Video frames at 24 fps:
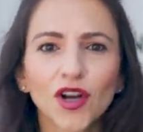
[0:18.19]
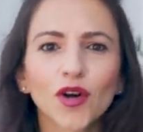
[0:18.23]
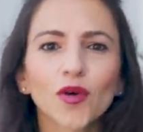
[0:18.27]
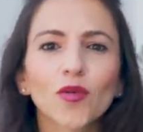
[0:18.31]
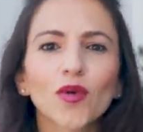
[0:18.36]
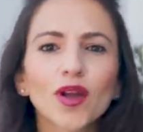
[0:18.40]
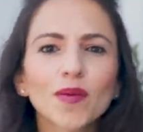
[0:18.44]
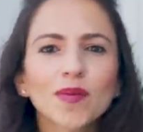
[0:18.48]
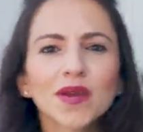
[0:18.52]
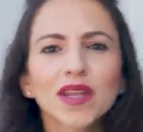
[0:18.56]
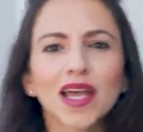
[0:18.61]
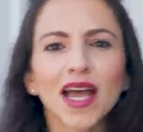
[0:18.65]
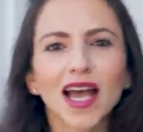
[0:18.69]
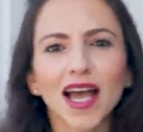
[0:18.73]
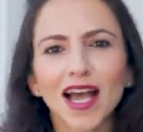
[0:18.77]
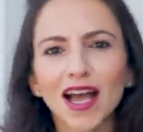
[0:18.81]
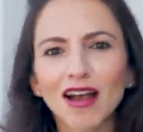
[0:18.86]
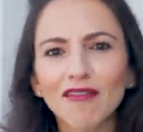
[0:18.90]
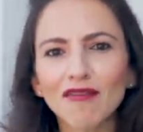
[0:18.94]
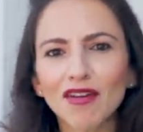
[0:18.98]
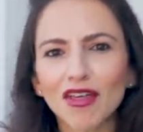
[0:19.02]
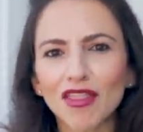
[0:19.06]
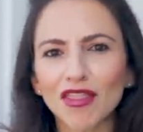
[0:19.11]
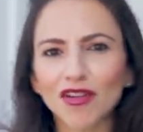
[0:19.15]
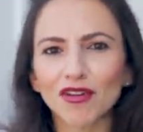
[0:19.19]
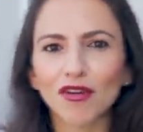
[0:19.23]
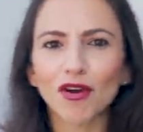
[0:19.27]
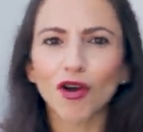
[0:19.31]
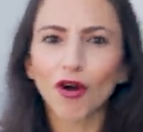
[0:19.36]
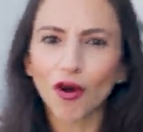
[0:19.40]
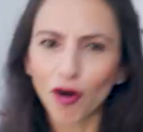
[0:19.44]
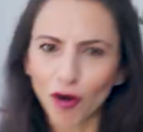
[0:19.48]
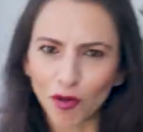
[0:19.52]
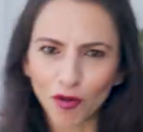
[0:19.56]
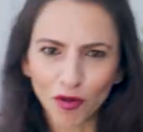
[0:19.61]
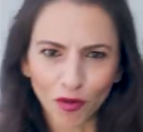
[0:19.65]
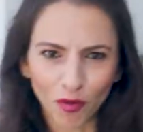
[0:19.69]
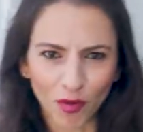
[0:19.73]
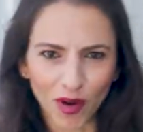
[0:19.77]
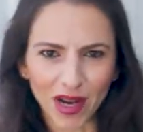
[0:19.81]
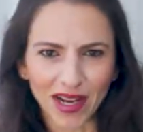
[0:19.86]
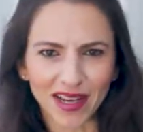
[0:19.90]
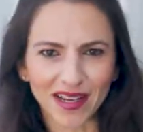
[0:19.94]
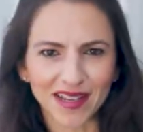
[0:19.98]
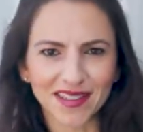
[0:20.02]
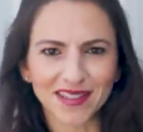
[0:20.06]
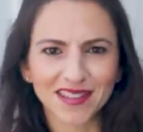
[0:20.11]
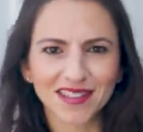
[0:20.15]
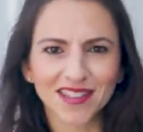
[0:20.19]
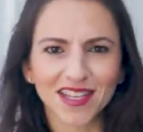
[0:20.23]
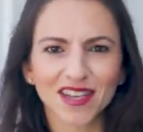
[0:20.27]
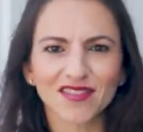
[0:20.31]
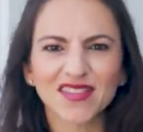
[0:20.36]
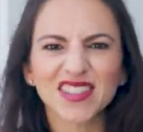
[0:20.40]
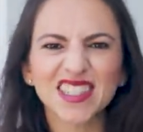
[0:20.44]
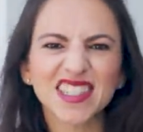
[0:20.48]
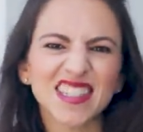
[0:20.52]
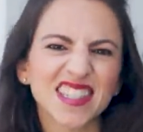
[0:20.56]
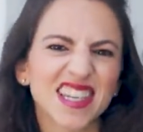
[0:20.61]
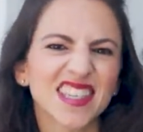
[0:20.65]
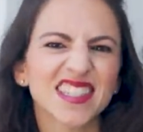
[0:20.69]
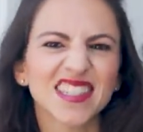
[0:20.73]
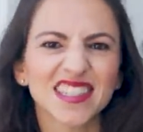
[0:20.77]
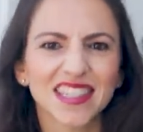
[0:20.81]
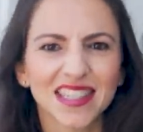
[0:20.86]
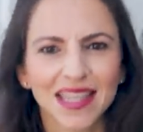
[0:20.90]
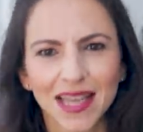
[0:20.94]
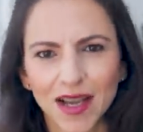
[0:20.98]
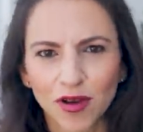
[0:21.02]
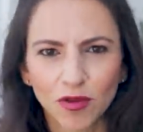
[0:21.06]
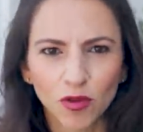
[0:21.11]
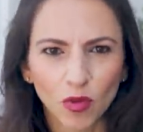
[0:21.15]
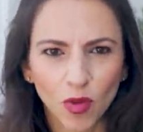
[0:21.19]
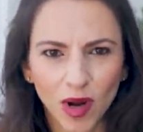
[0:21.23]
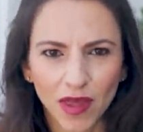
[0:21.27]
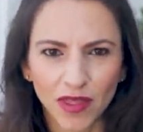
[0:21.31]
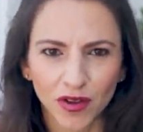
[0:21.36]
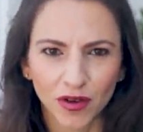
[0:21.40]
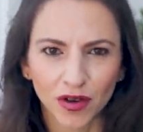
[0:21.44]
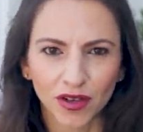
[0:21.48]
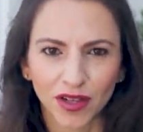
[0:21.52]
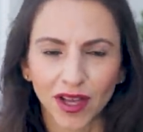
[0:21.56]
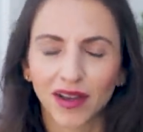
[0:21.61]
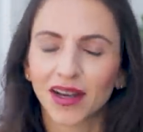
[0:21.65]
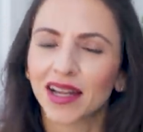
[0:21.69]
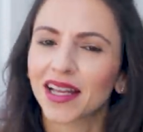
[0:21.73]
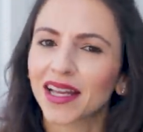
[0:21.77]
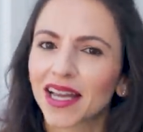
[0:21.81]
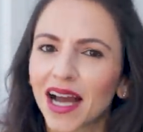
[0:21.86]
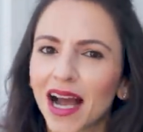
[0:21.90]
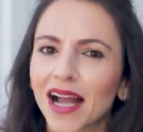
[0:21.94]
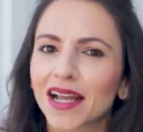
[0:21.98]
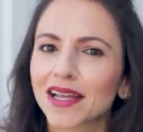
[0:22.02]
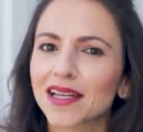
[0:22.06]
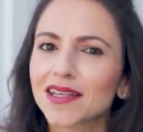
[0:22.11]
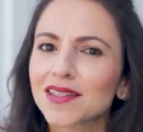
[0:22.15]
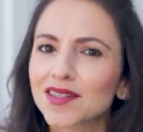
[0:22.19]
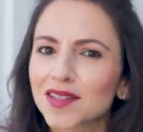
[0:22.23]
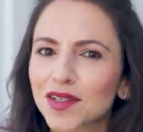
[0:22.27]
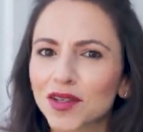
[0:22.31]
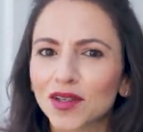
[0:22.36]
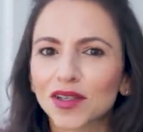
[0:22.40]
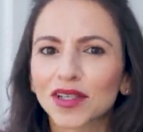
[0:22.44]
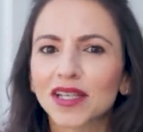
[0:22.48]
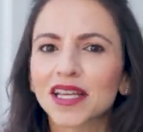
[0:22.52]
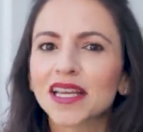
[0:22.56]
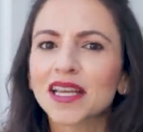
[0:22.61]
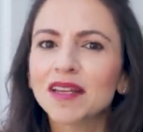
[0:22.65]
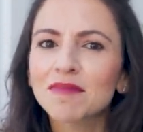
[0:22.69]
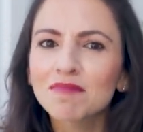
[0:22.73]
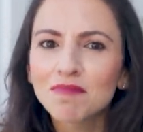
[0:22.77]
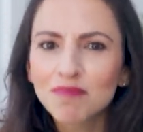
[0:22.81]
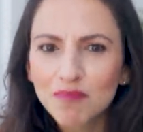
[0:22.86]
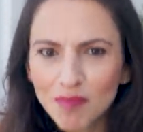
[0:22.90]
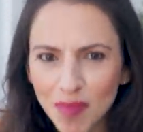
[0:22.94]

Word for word: Women have their own ways of sussing out whether or not a guy is good in